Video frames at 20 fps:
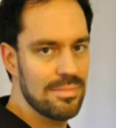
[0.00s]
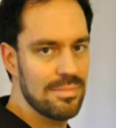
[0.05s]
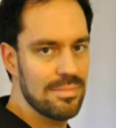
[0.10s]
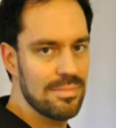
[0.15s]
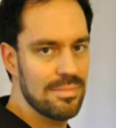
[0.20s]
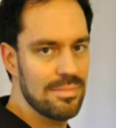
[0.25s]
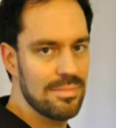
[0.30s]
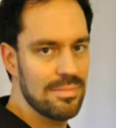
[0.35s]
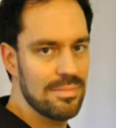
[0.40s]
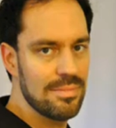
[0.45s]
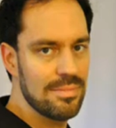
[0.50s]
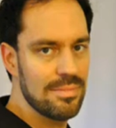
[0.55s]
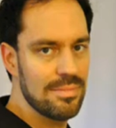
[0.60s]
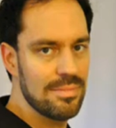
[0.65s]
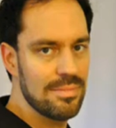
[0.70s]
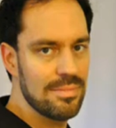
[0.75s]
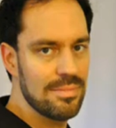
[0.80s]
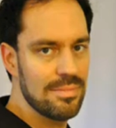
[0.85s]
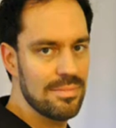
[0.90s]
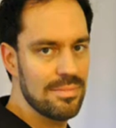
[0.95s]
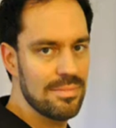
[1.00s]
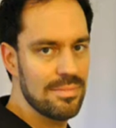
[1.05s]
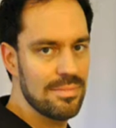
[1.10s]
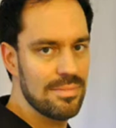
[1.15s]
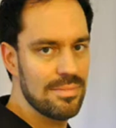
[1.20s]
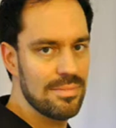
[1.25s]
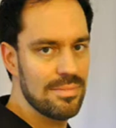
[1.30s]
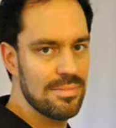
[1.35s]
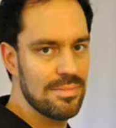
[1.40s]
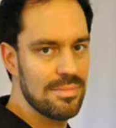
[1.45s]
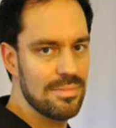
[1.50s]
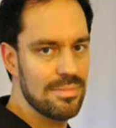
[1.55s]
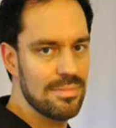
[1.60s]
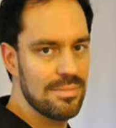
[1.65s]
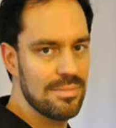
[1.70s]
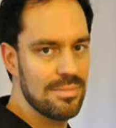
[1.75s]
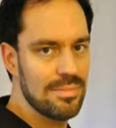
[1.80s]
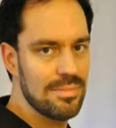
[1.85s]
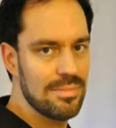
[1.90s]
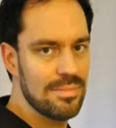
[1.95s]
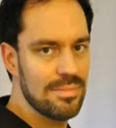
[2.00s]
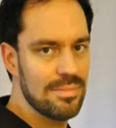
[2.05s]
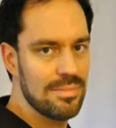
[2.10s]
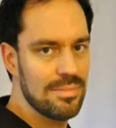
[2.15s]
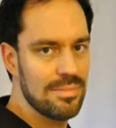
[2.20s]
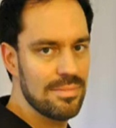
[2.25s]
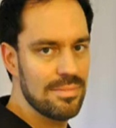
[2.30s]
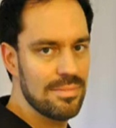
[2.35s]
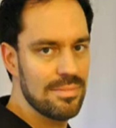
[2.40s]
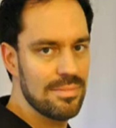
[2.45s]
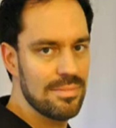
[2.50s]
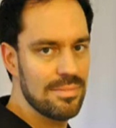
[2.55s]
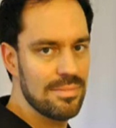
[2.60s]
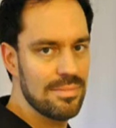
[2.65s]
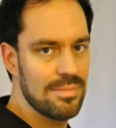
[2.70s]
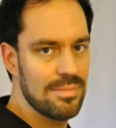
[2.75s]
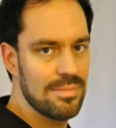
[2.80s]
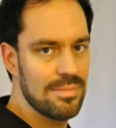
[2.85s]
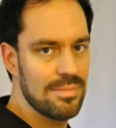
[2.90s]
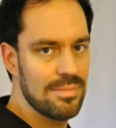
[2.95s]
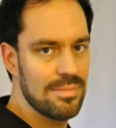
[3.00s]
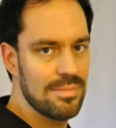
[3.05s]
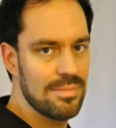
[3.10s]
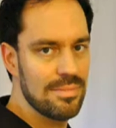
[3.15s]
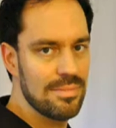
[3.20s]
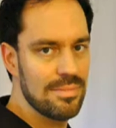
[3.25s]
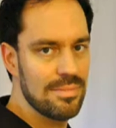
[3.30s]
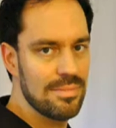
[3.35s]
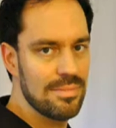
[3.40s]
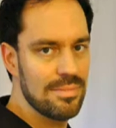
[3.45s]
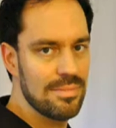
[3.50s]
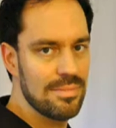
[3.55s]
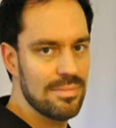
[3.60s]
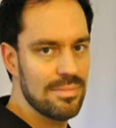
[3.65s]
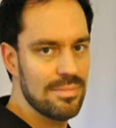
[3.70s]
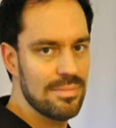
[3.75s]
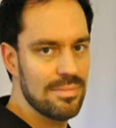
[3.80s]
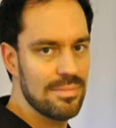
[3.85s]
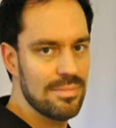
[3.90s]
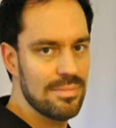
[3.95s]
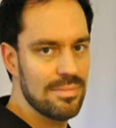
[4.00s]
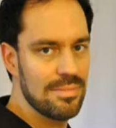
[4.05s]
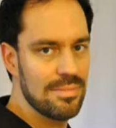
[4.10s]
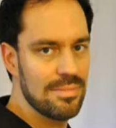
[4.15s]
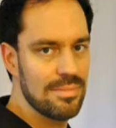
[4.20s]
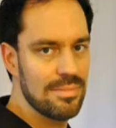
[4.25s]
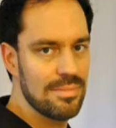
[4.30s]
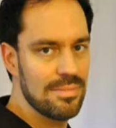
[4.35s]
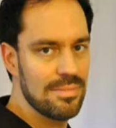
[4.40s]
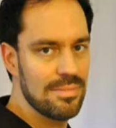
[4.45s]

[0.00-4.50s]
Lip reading: (no lip movement)